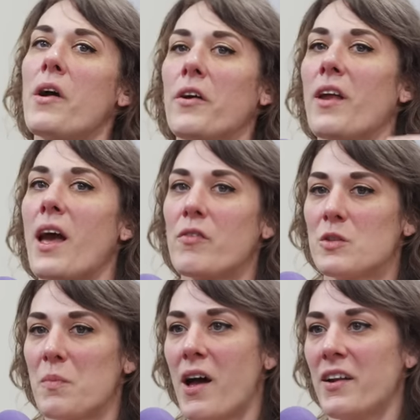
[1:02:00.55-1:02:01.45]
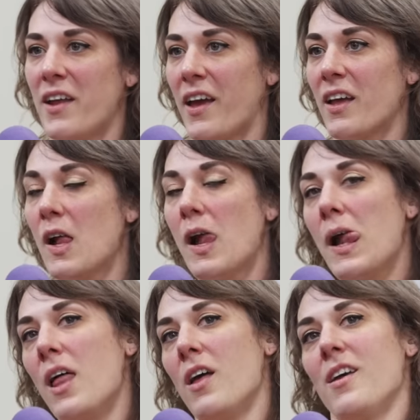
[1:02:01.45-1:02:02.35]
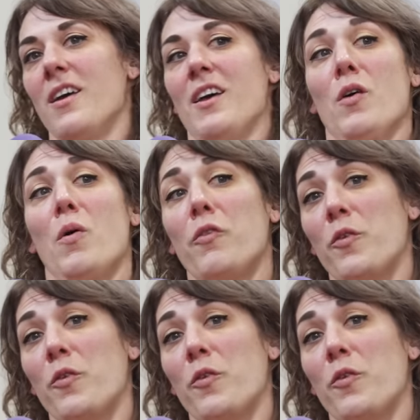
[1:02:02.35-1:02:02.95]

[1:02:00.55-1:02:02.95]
want her to have a spa day. Well,